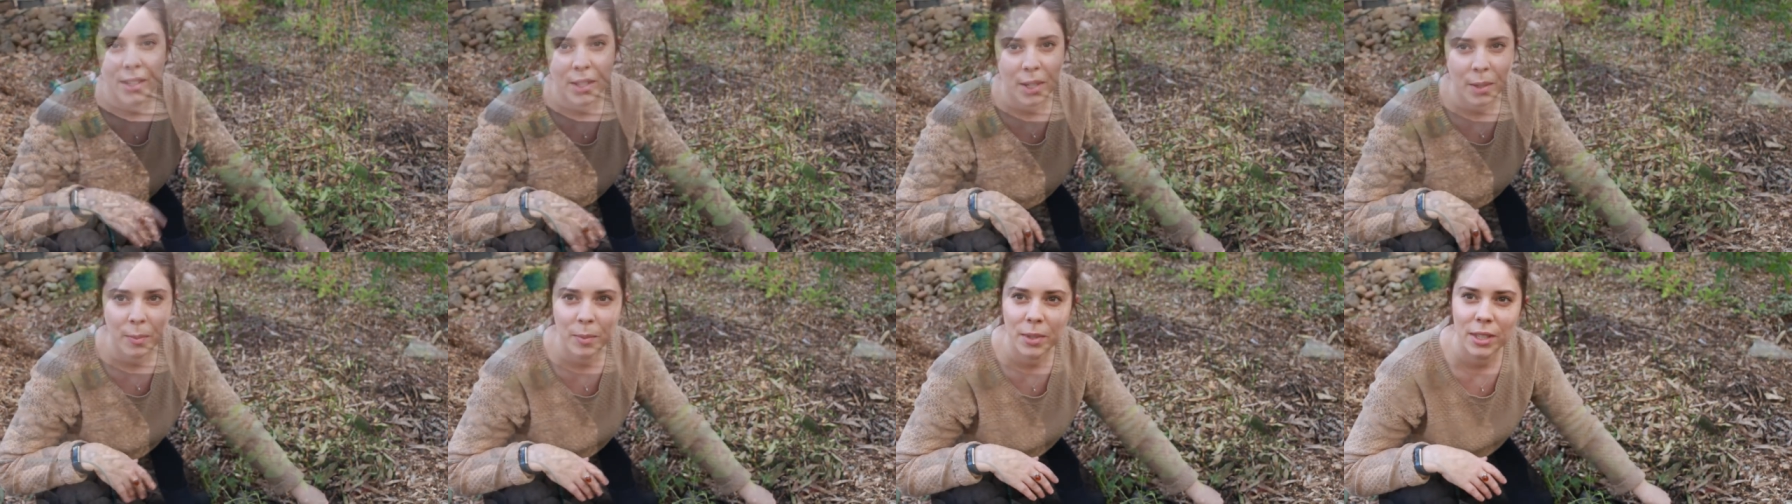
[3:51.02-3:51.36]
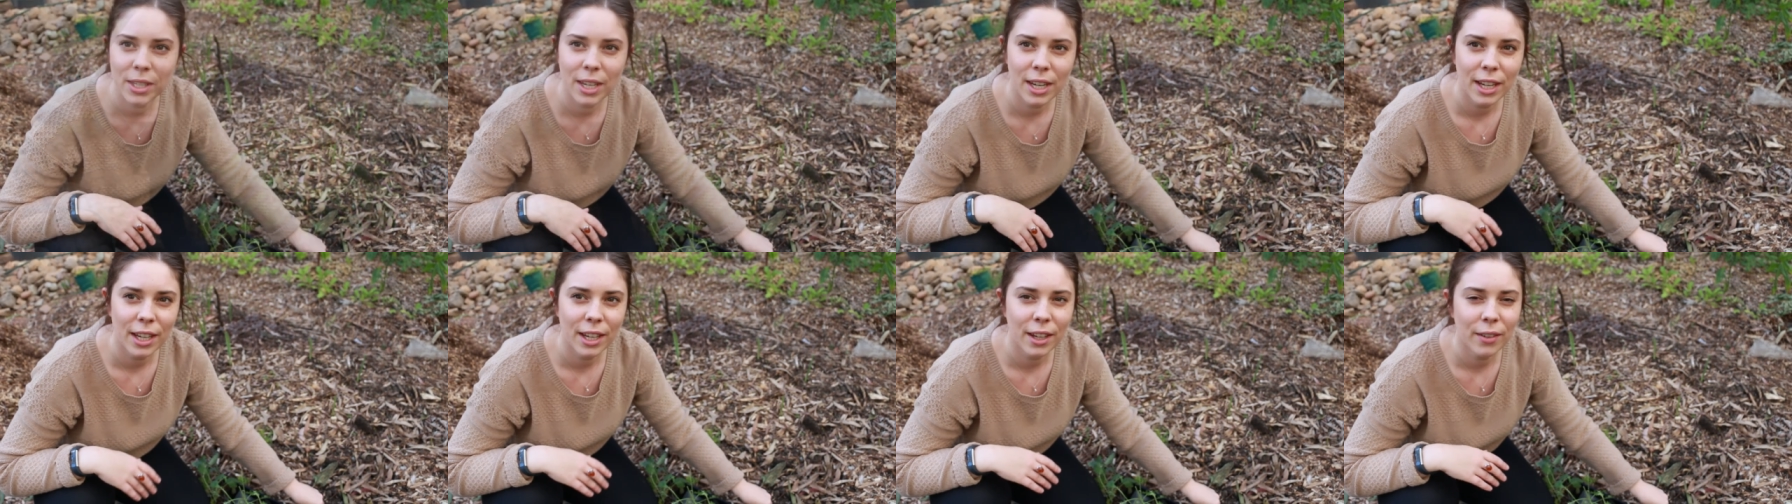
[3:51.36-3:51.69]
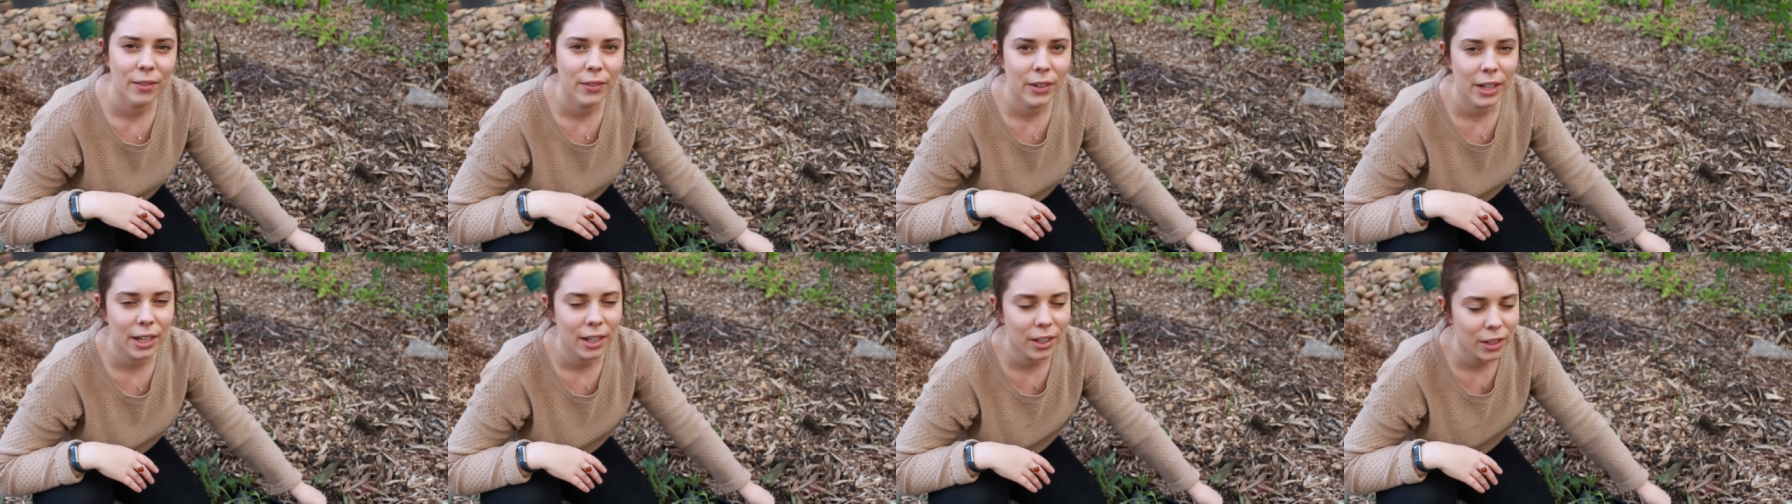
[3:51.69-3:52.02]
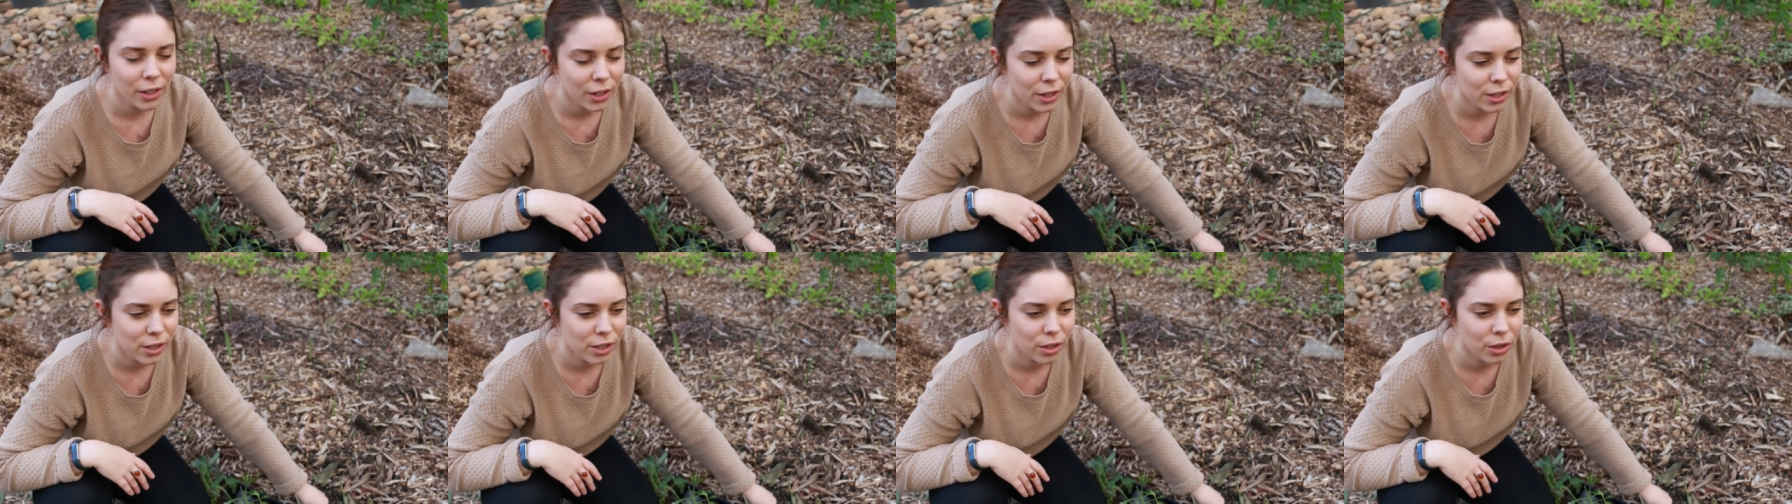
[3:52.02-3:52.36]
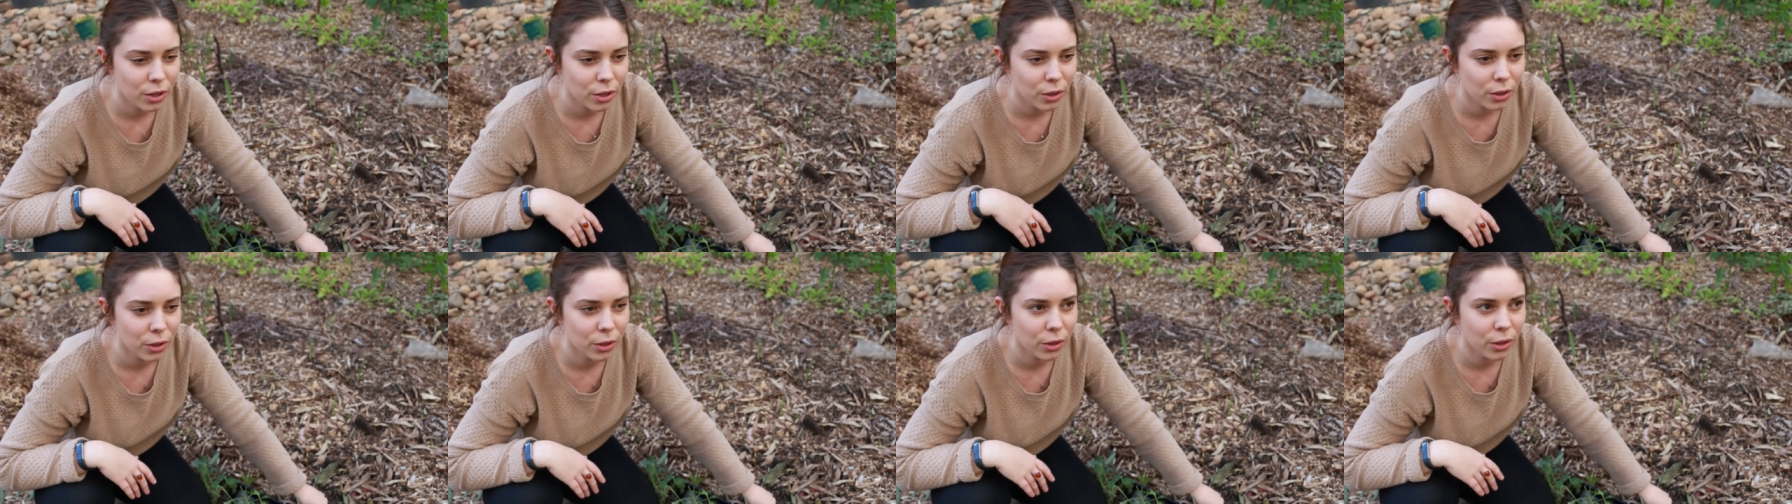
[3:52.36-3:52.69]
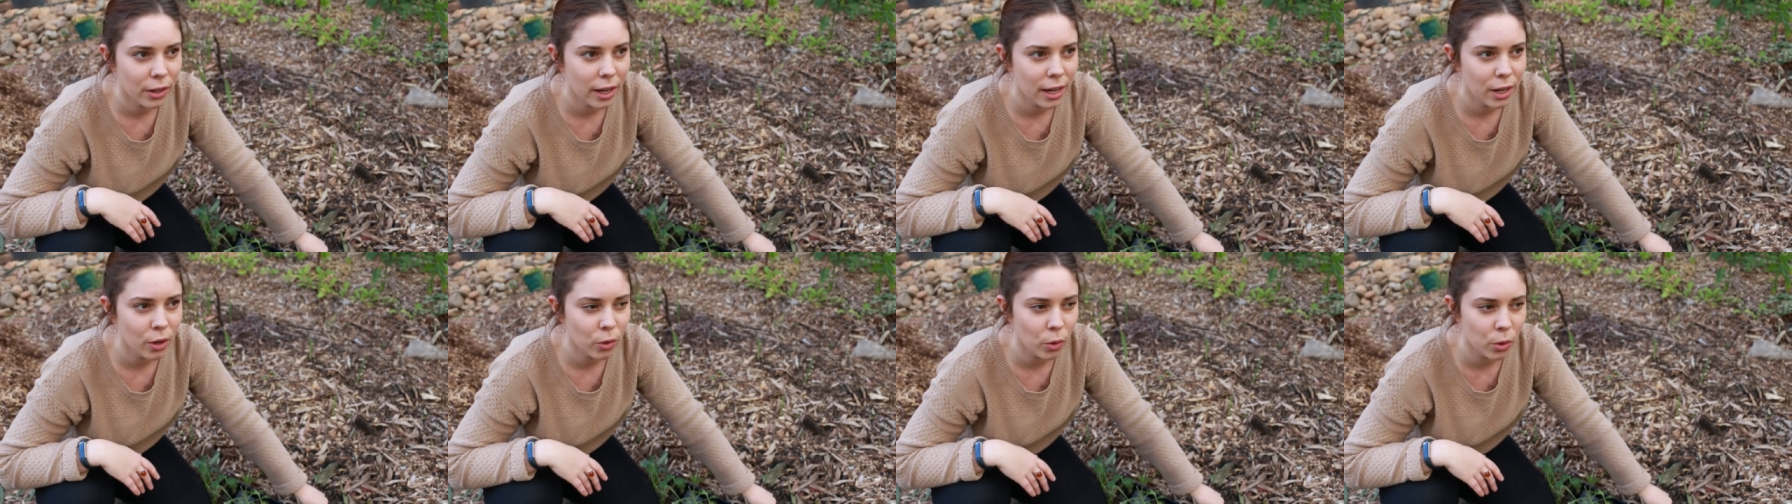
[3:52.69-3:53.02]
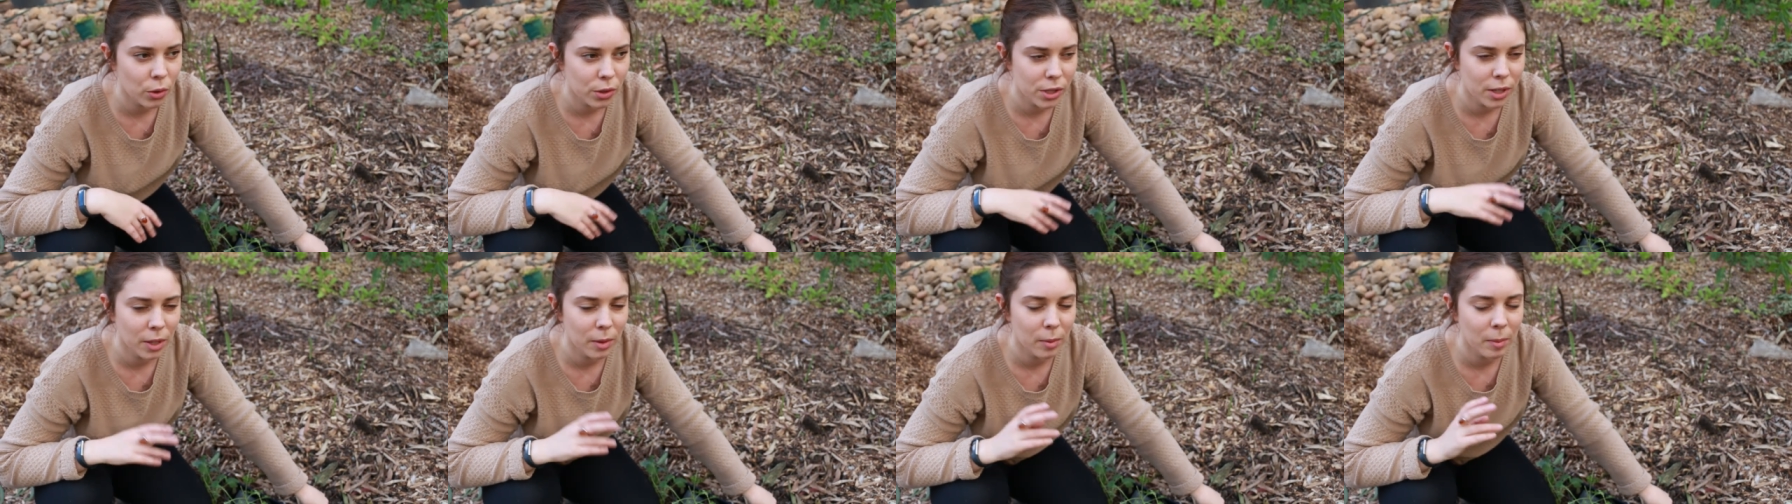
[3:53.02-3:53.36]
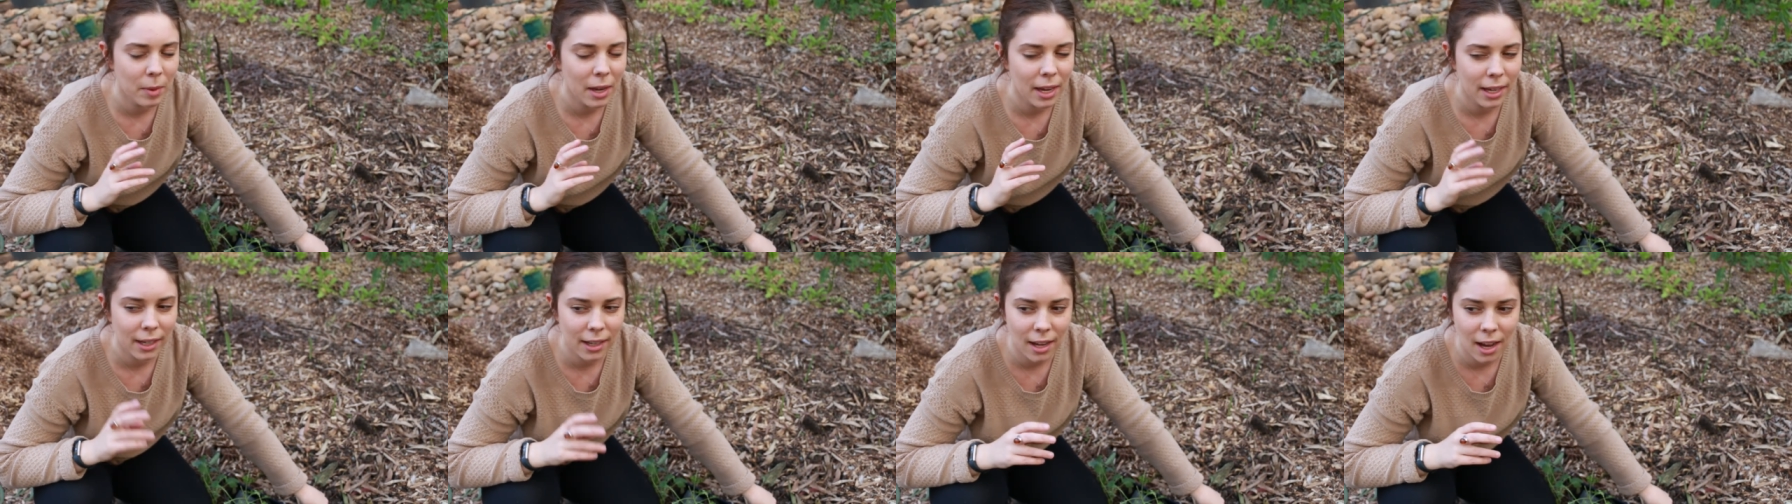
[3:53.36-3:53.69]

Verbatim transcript: So I'm sitting very close to an awesome